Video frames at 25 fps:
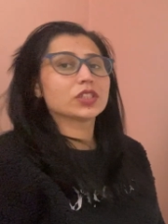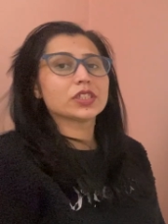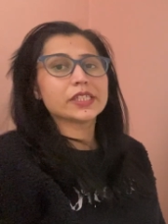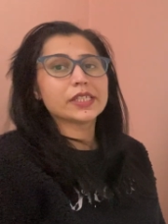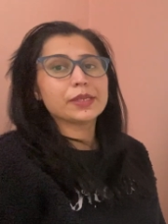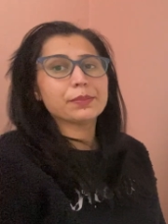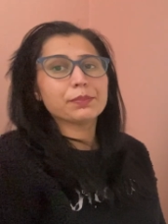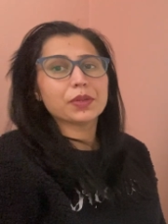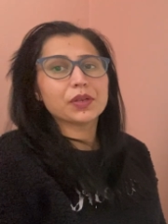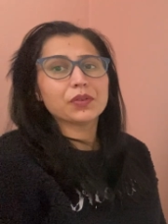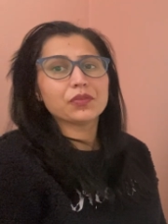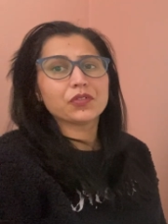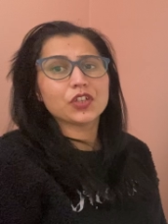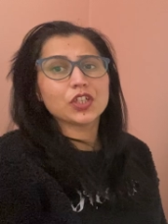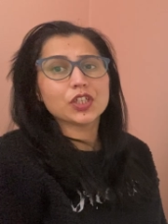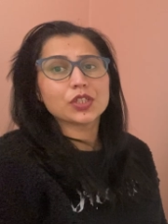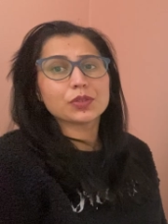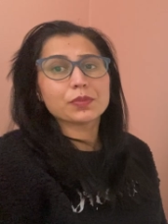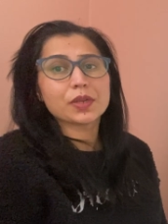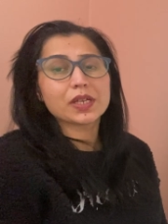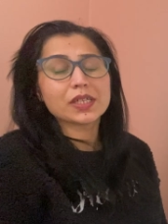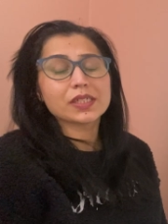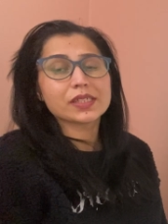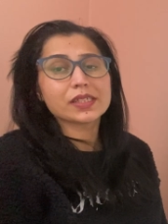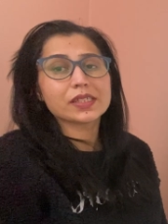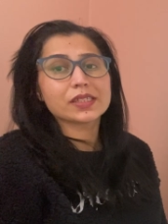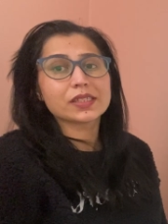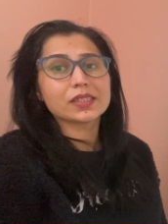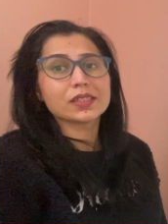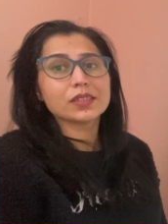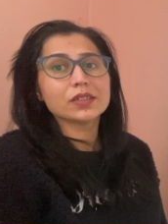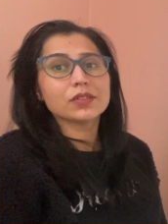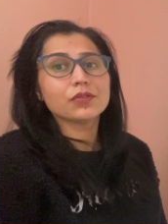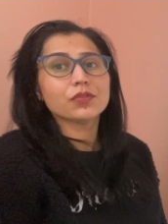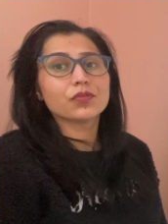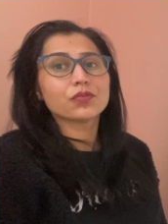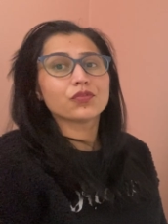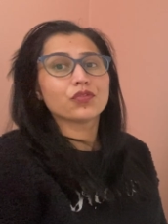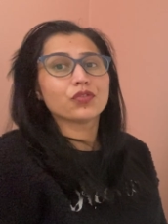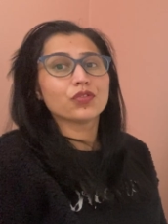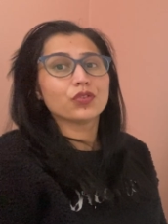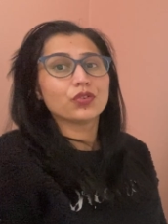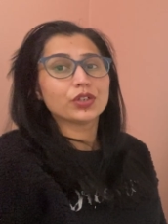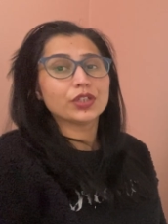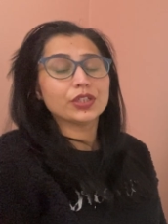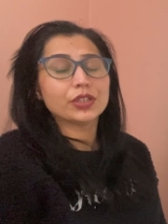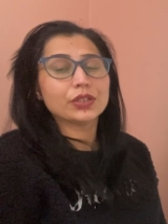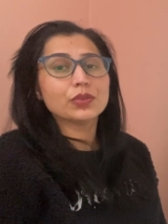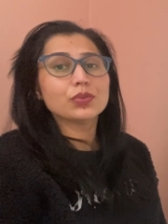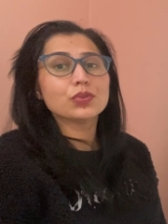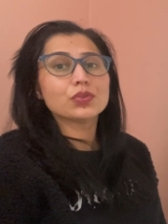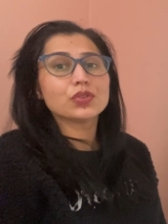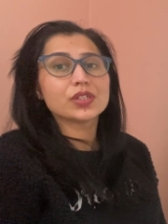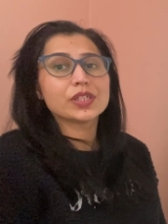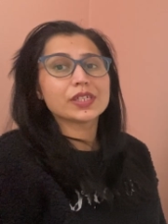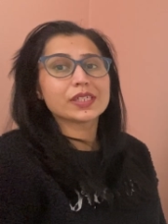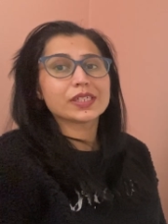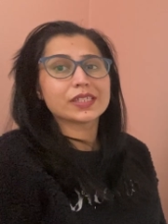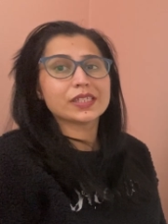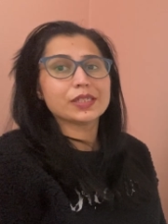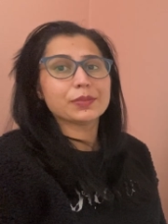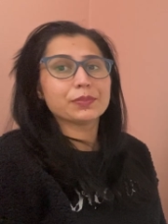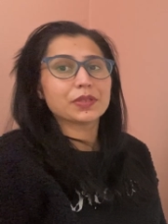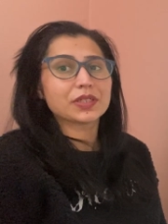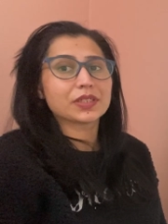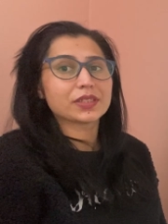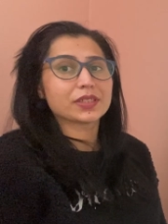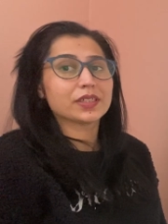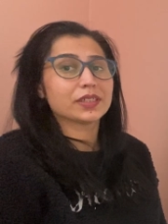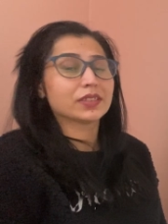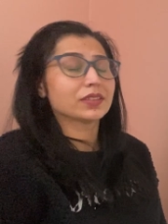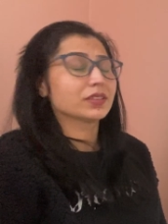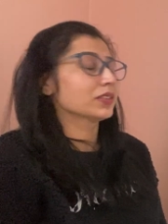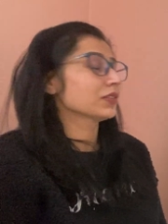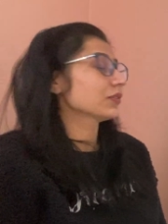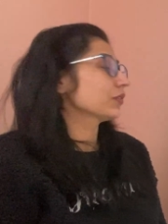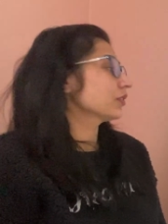the simple face mask is 40 to 60%